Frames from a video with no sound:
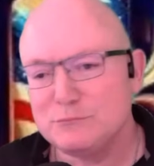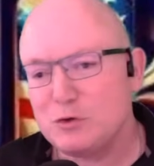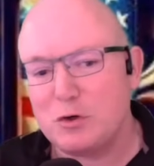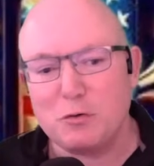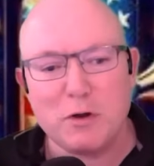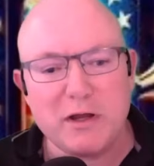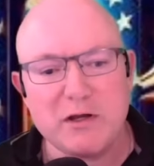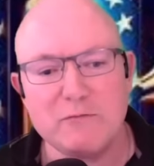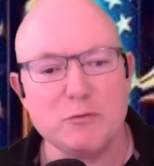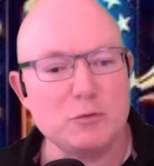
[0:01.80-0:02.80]
All right,
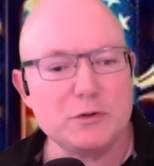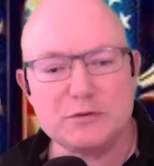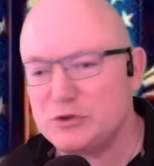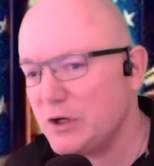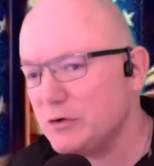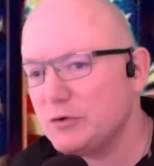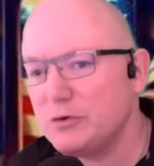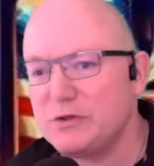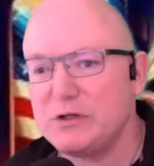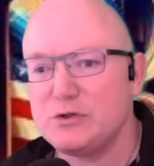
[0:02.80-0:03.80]
everyone. J.R.
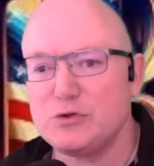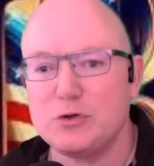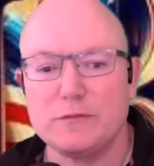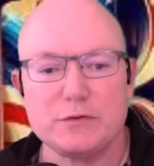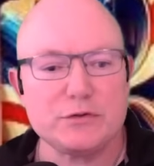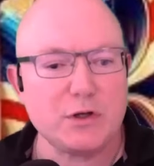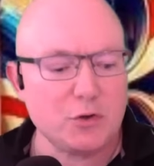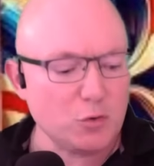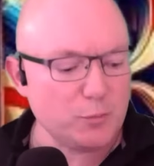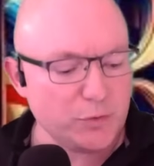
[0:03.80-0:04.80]
Dukes at your service. I
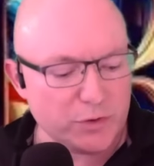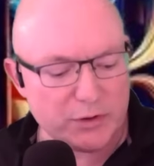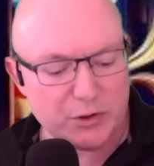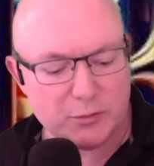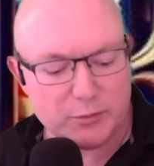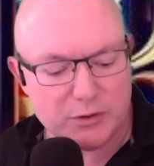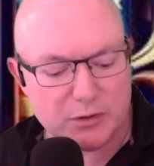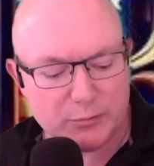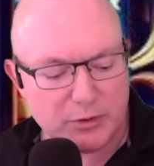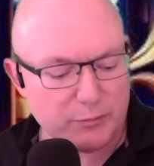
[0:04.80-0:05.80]
hope you can hear me.
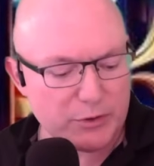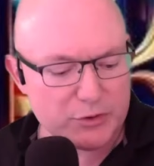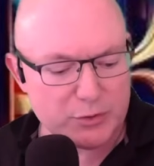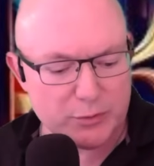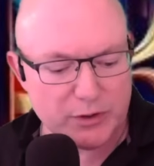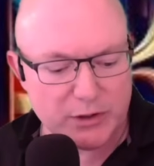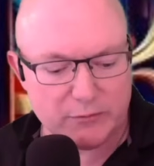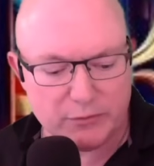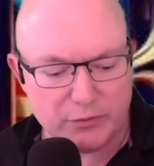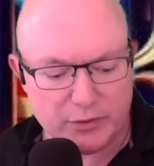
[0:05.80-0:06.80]
Let me make sure we got
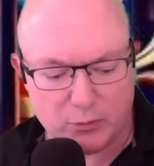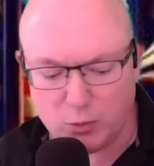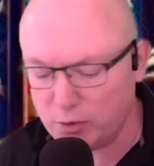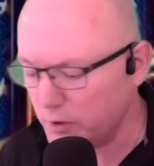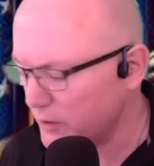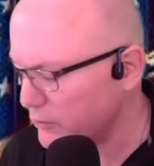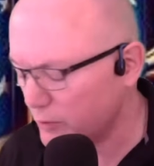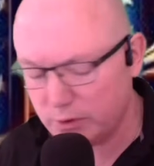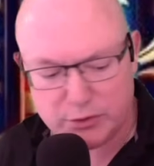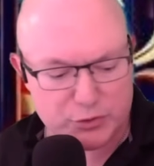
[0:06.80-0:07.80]
everything working the
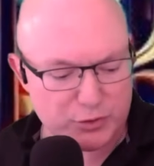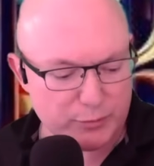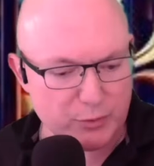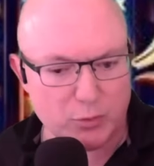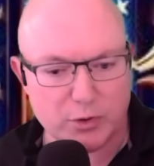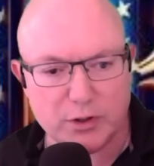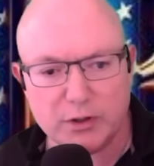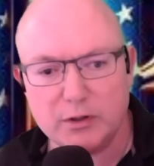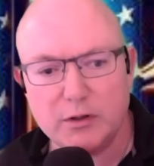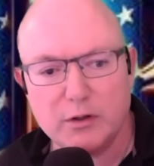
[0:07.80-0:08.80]
way it should be
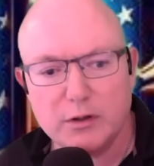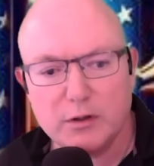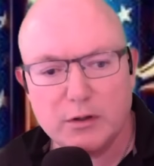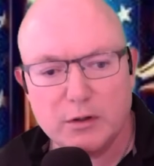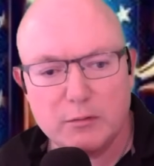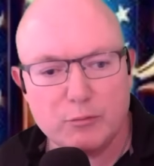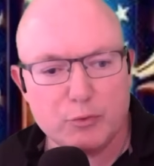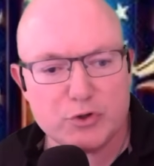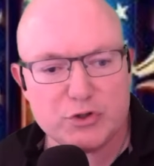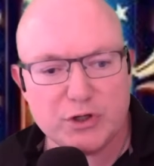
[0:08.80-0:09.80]
working.
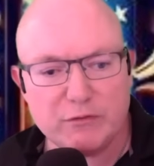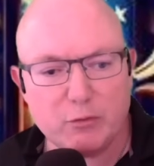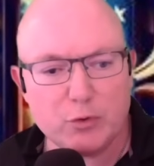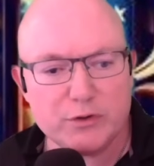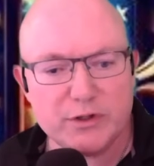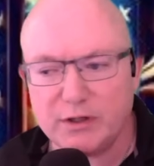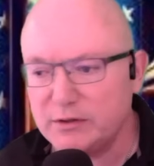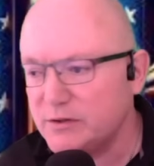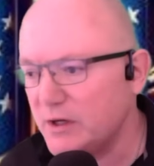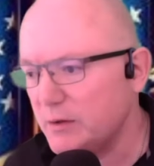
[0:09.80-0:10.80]
Appreciate everyone
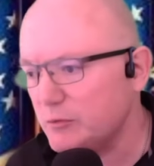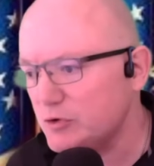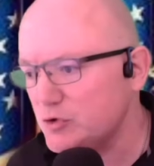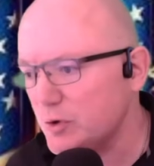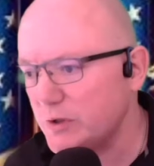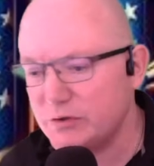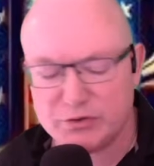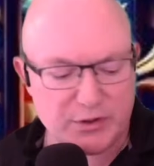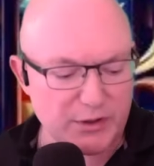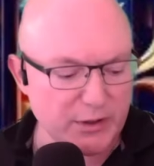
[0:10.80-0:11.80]
taking time to join
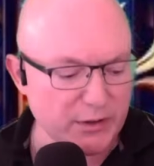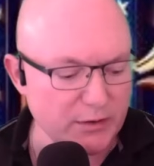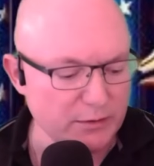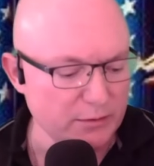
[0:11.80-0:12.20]
us today.